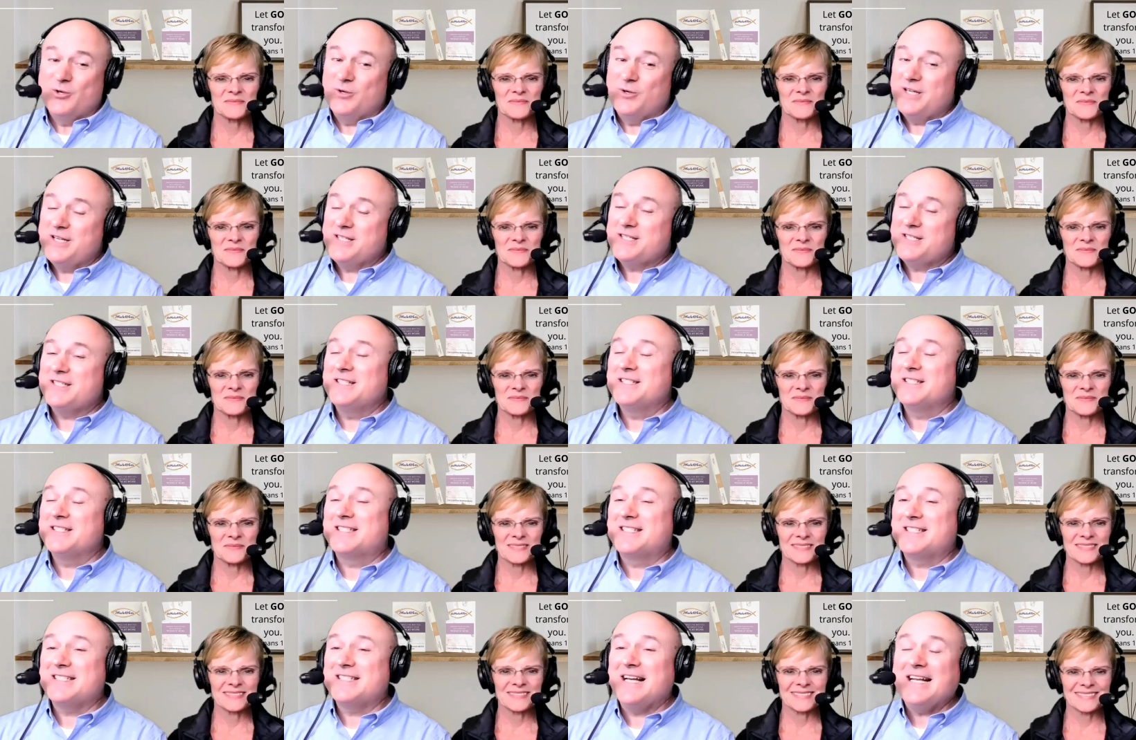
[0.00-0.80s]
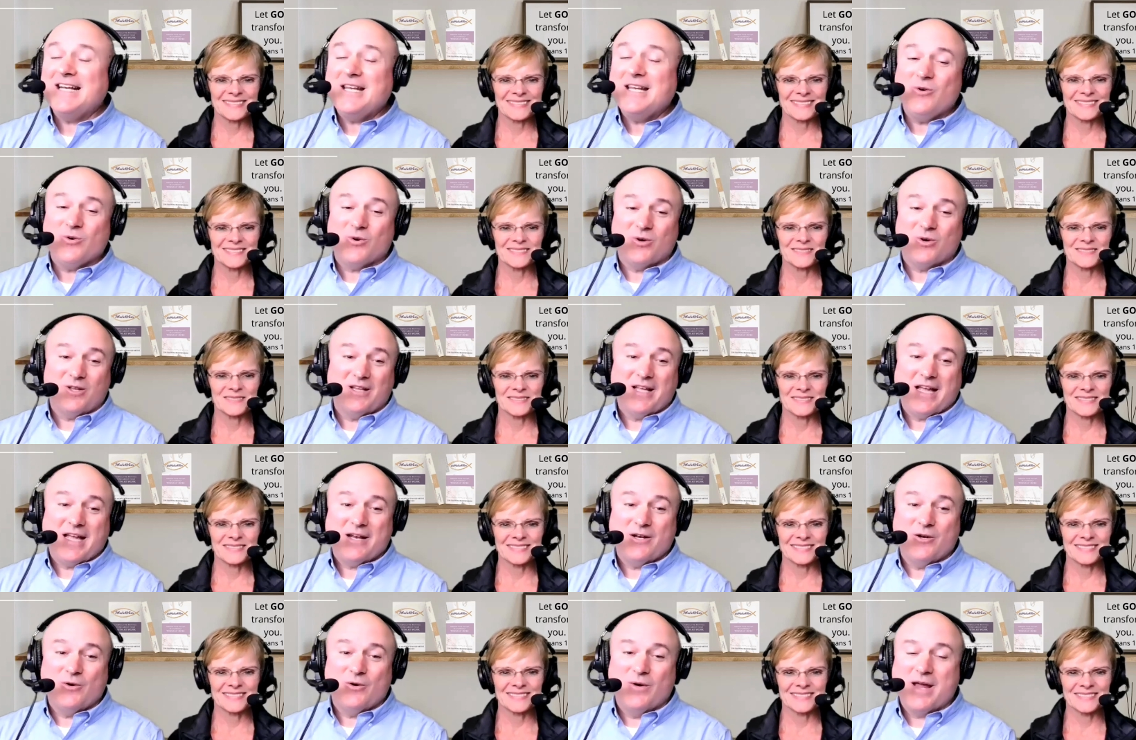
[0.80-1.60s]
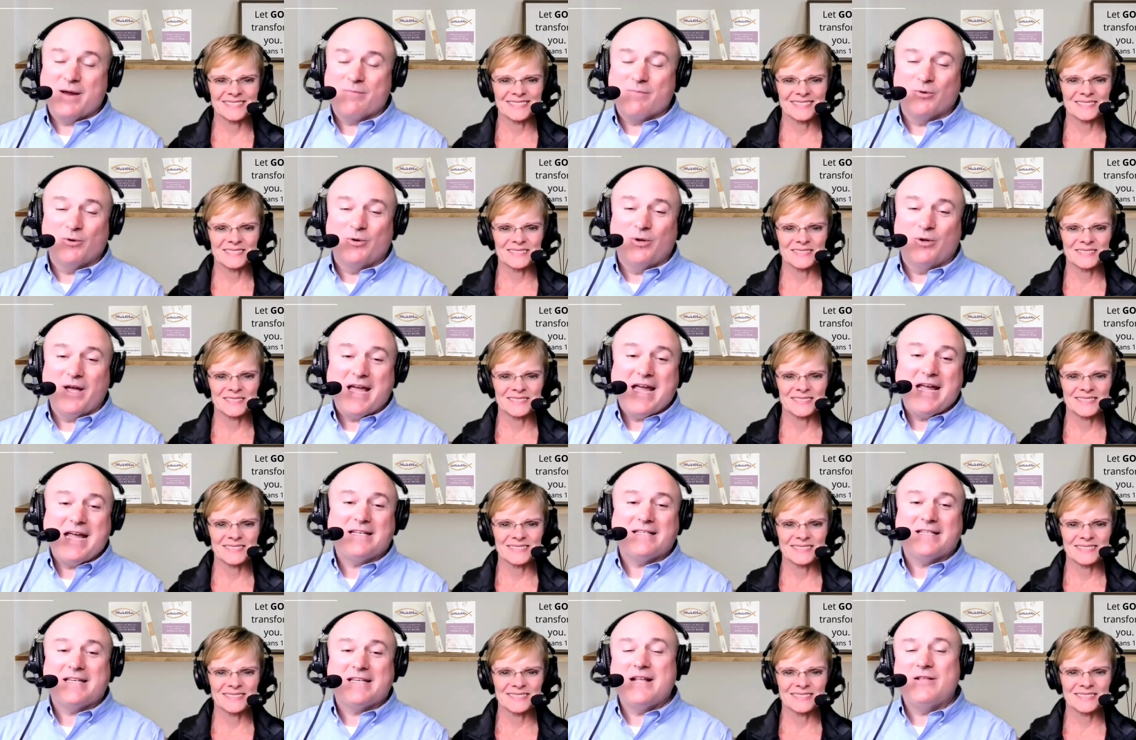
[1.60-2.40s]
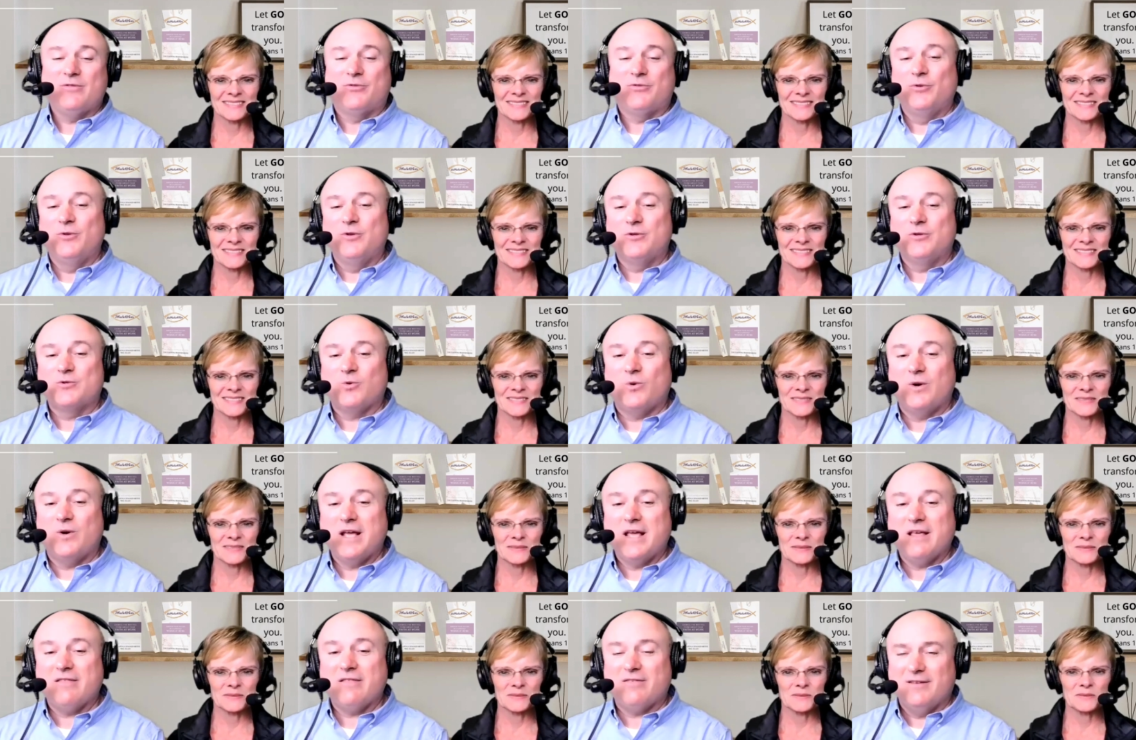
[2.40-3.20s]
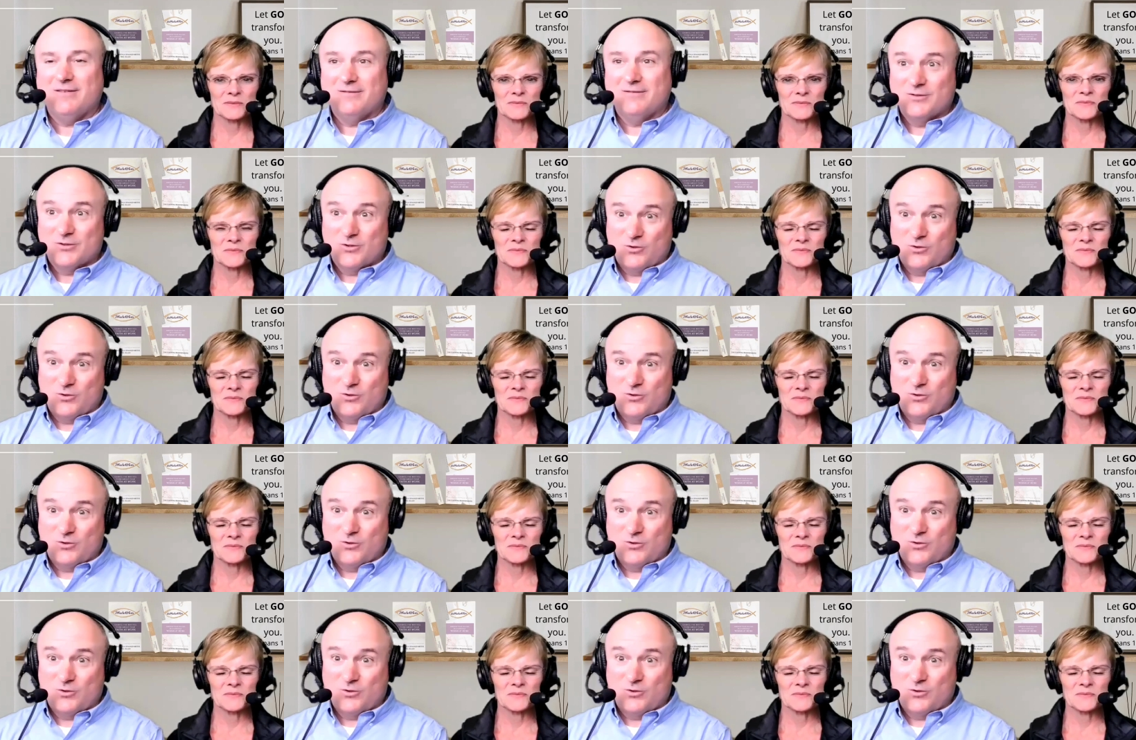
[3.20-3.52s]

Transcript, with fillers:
Speaker 1: Join us in sunny Orlando, April 18th through the 20th,